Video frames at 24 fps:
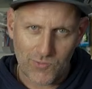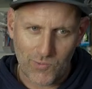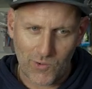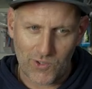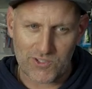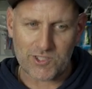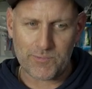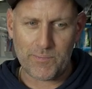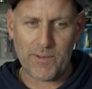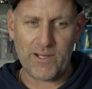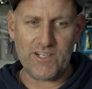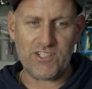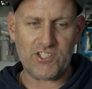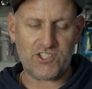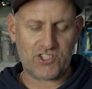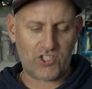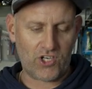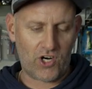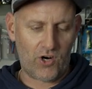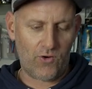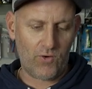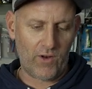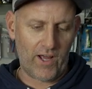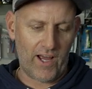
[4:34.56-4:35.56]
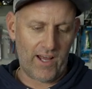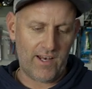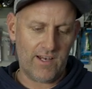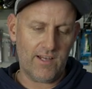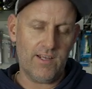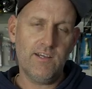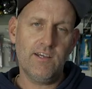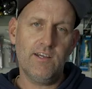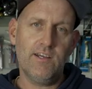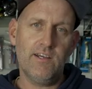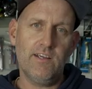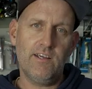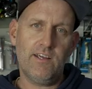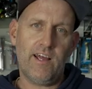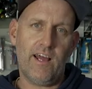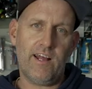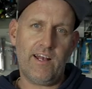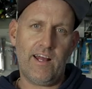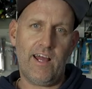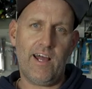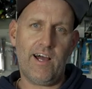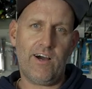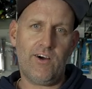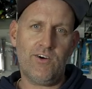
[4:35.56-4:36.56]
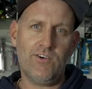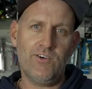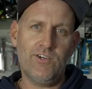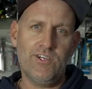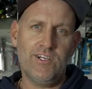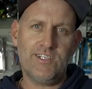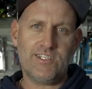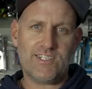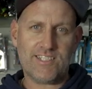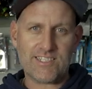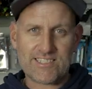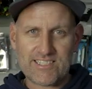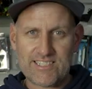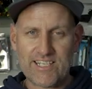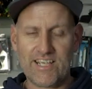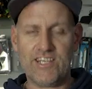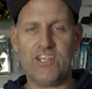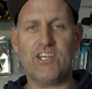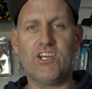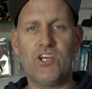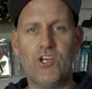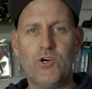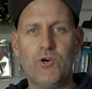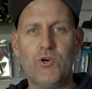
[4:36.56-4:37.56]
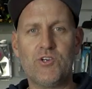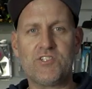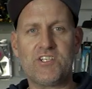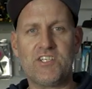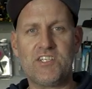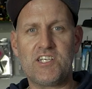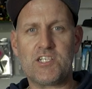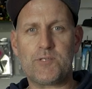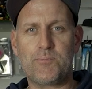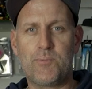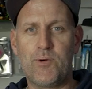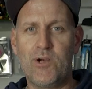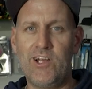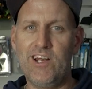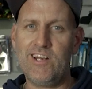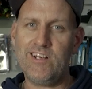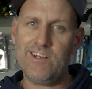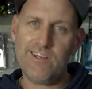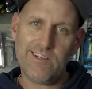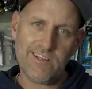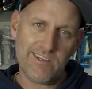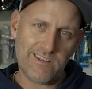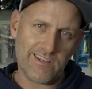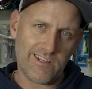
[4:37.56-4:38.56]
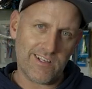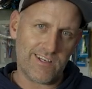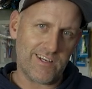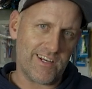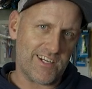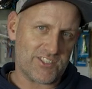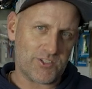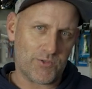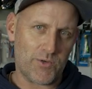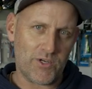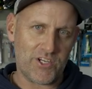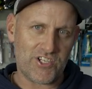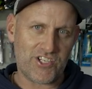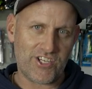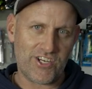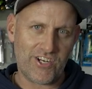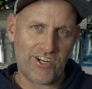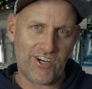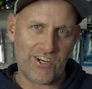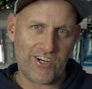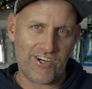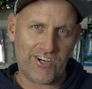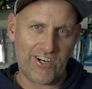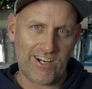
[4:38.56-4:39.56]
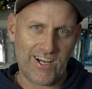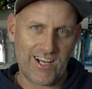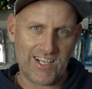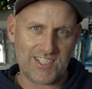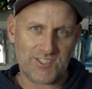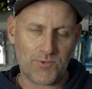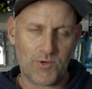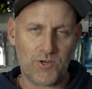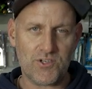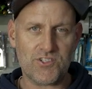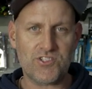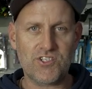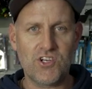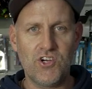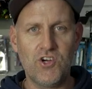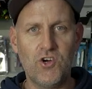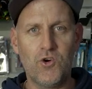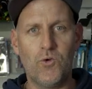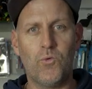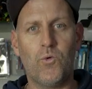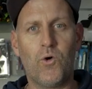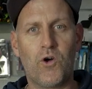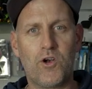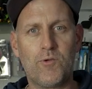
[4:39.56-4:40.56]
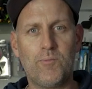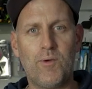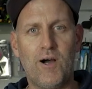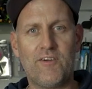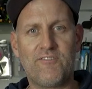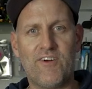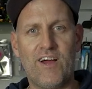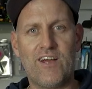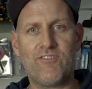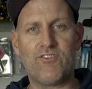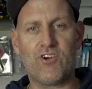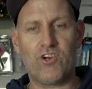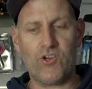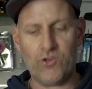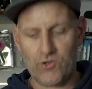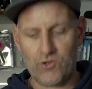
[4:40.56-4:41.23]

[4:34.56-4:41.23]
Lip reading: what speed to troll at and how to set your lures in your spread. The next question I got asked was, what are my favorite